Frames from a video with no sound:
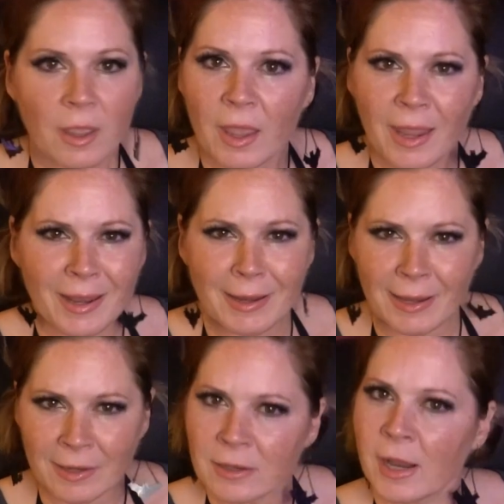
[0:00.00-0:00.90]

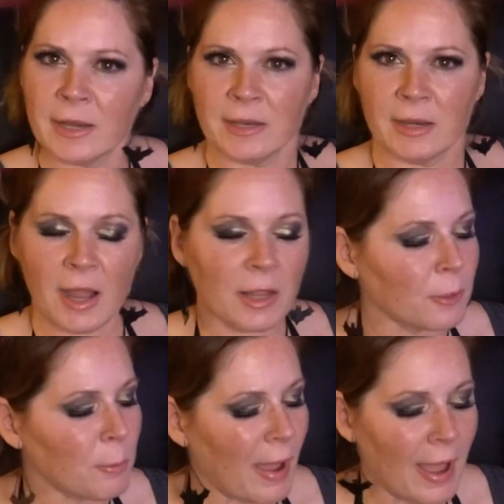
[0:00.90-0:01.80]
eighty, ninety
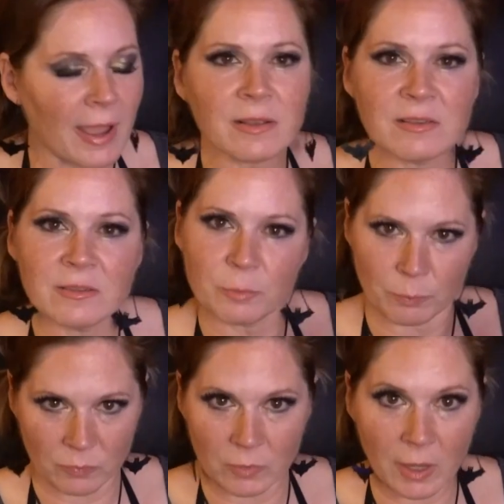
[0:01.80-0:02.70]
dollar box.
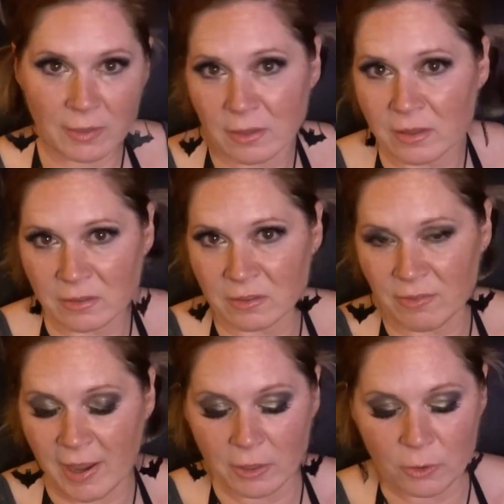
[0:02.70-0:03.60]
I think that's the
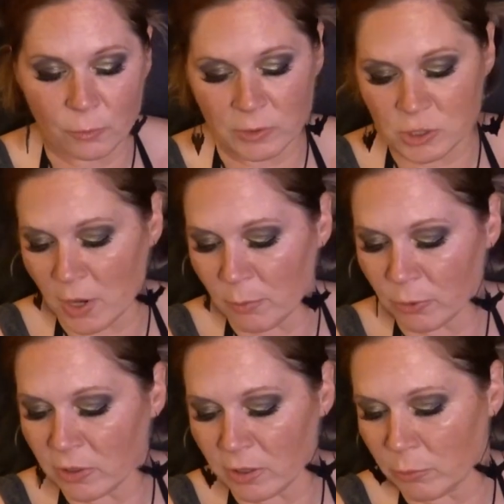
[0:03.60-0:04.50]
value, which I'm
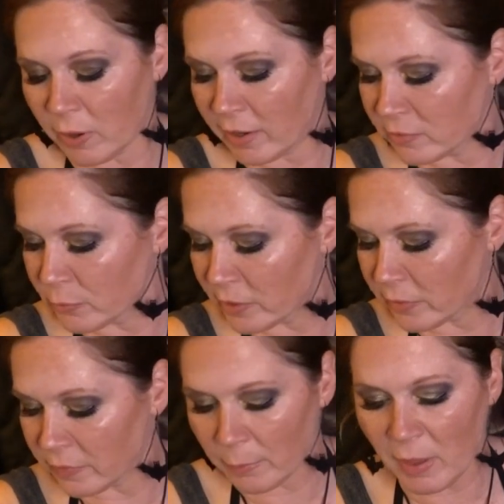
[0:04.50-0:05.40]
pretty impressed
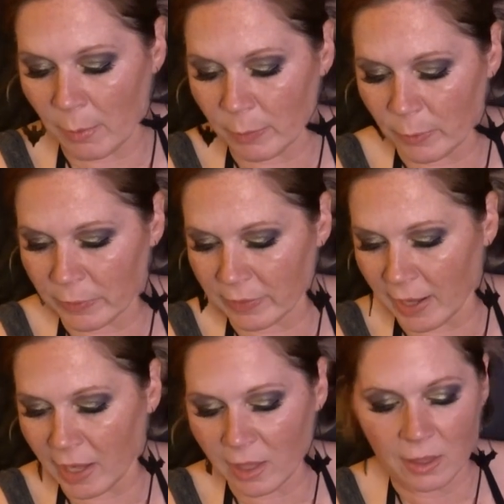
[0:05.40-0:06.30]
with. I'm happy with
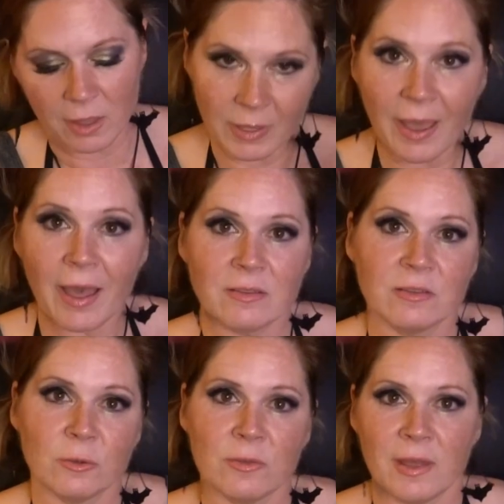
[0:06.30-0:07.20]
that. Yeah,
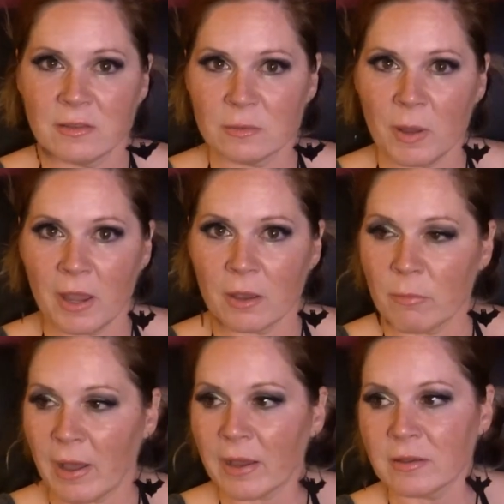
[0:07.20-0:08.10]
so that's my
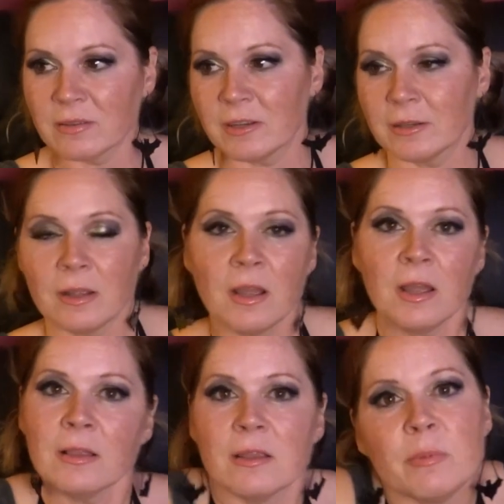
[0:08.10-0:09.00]
unboxing.
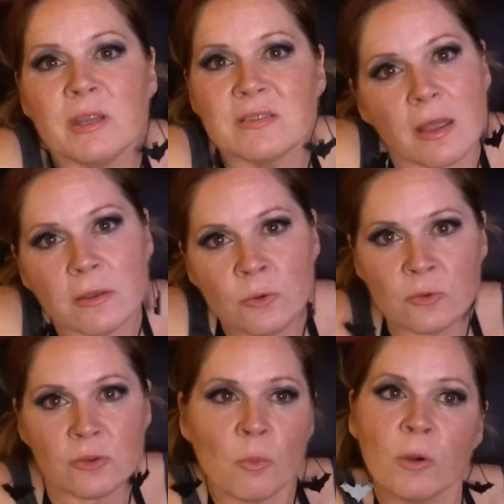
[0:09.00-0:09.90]
Let me tell you
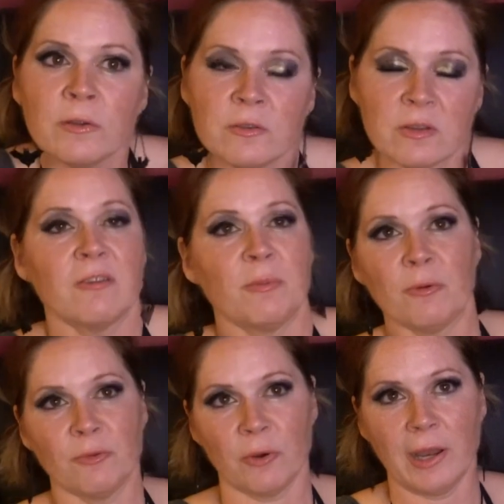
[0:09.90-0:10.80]
some more stuff
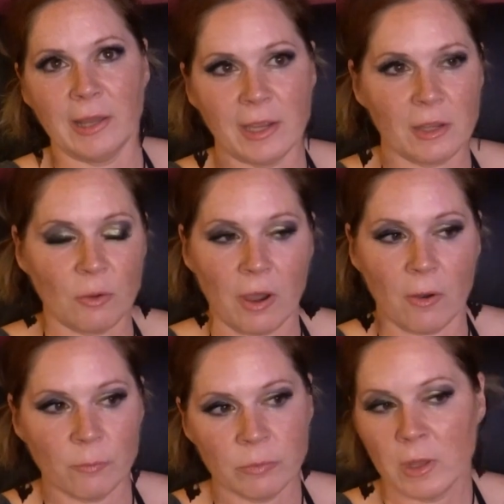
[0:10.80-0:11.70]
before I let you go.